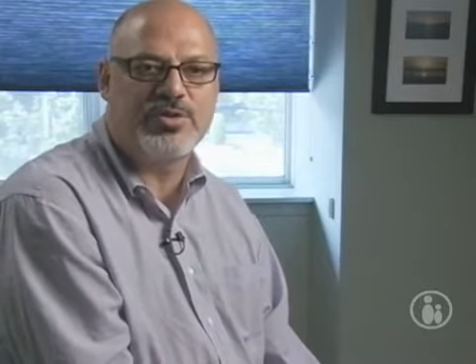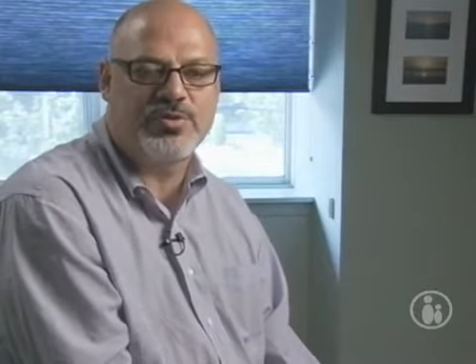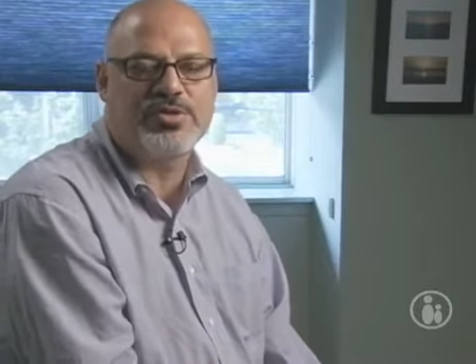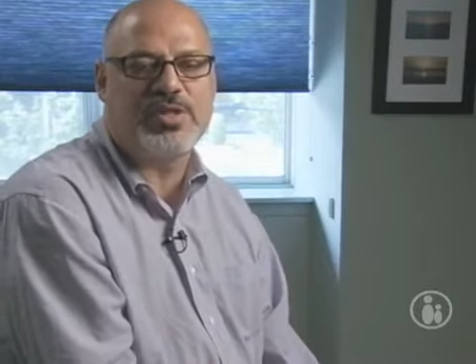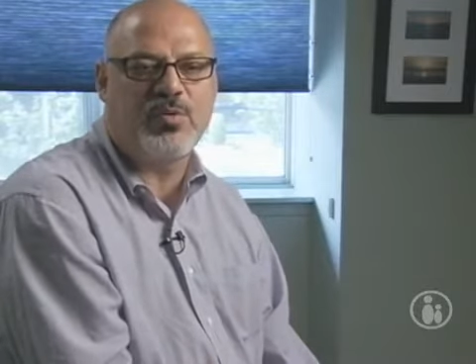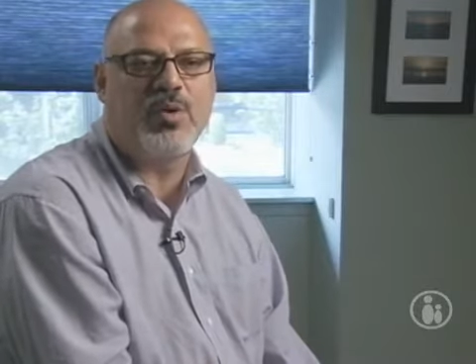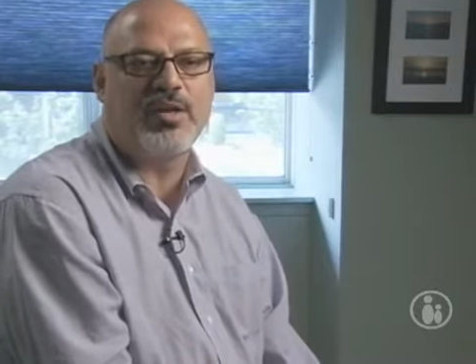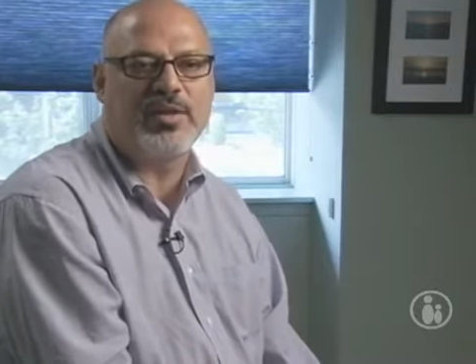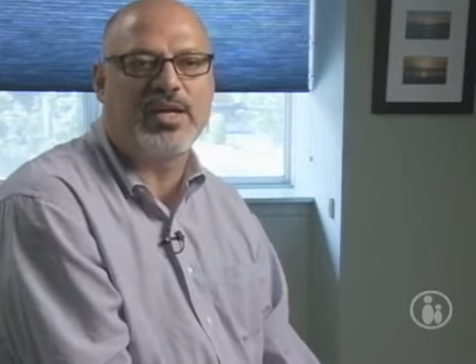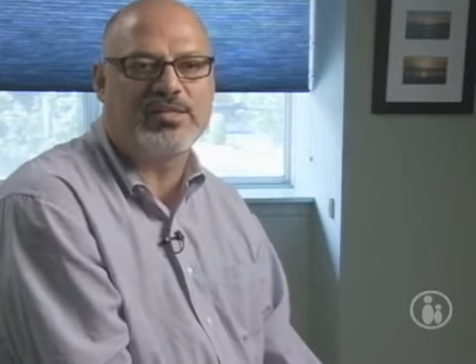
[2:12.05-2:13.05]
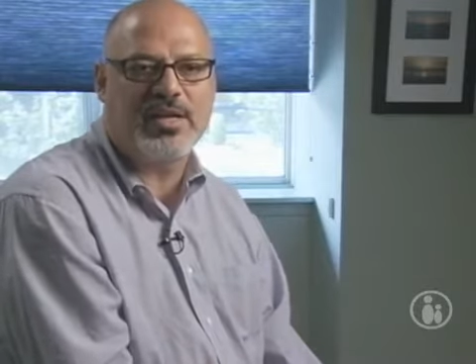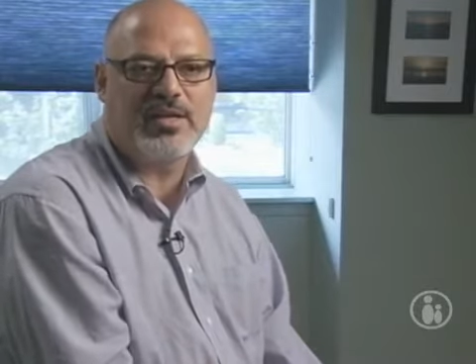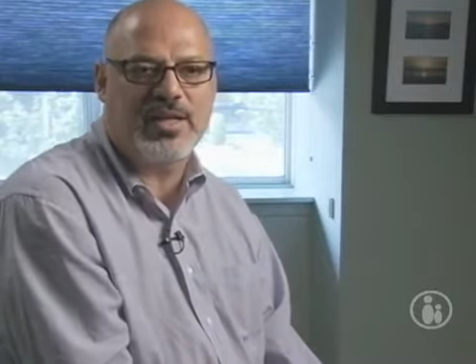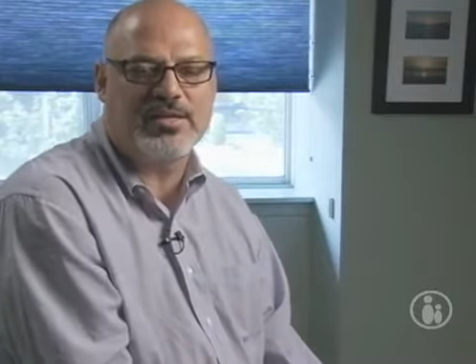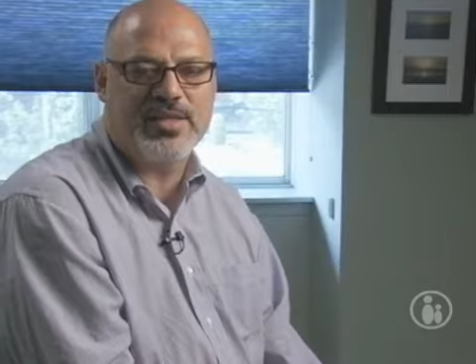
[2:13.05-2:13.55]
You'll see one
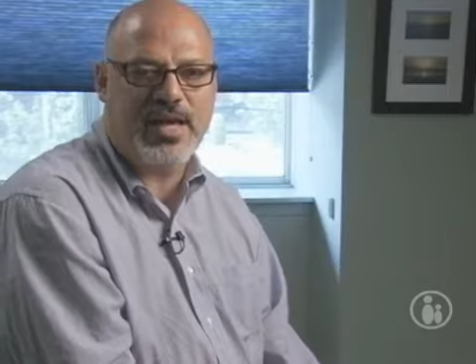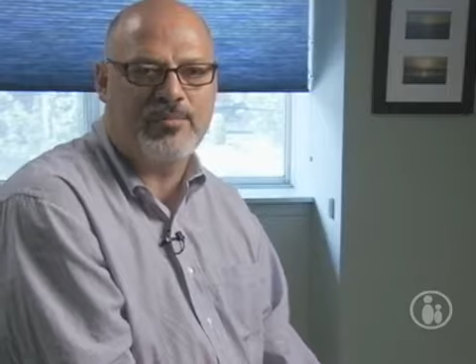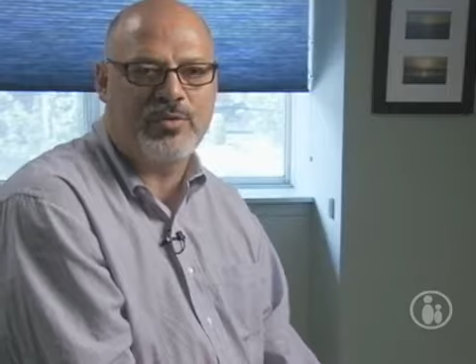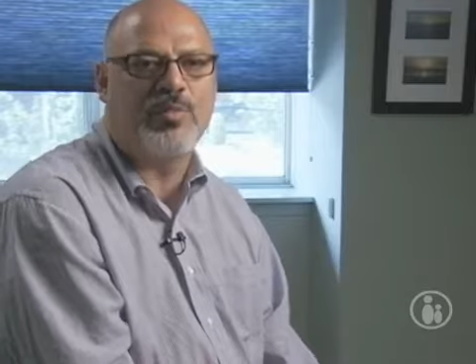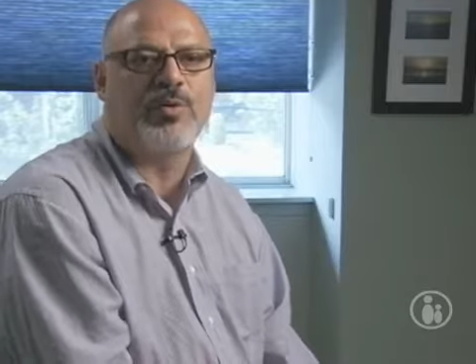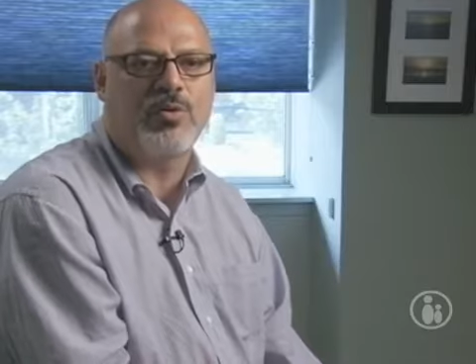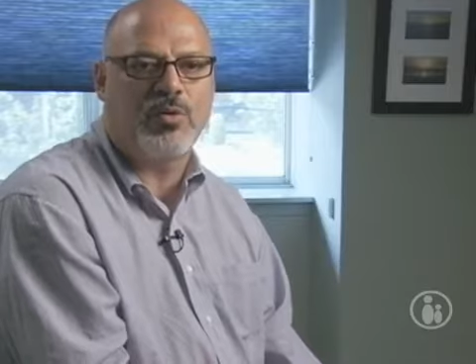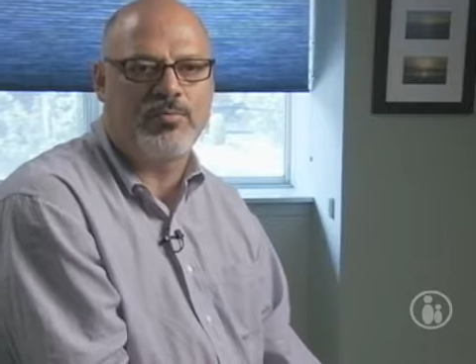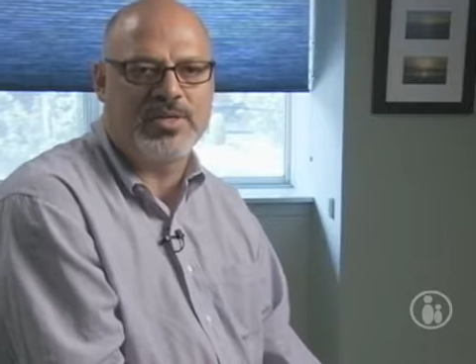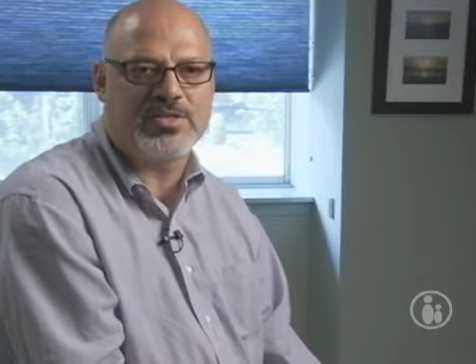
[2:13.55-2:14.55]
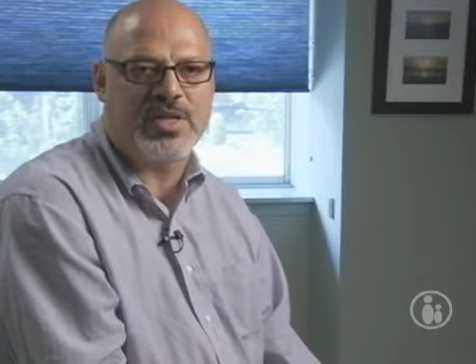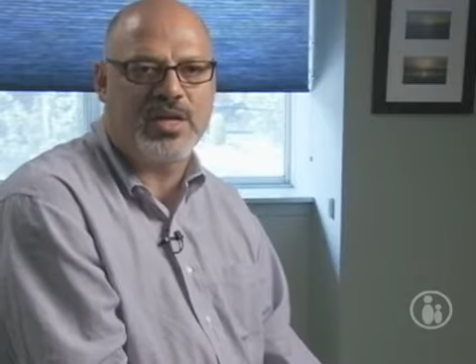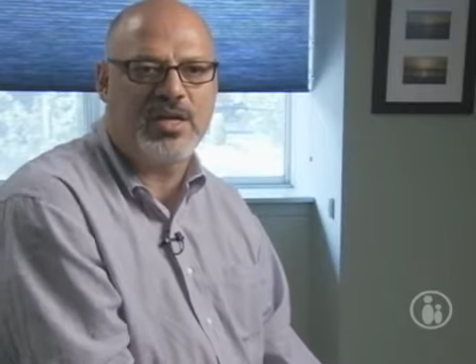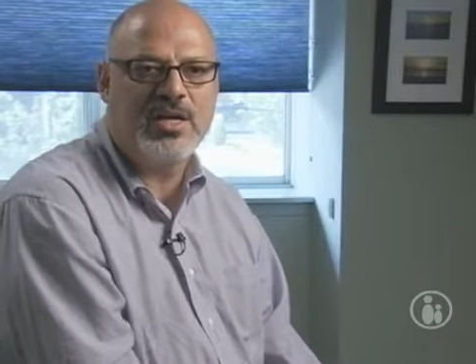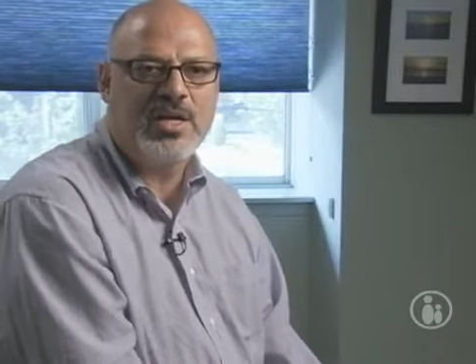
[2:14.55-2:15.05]
that's abnormal or missing.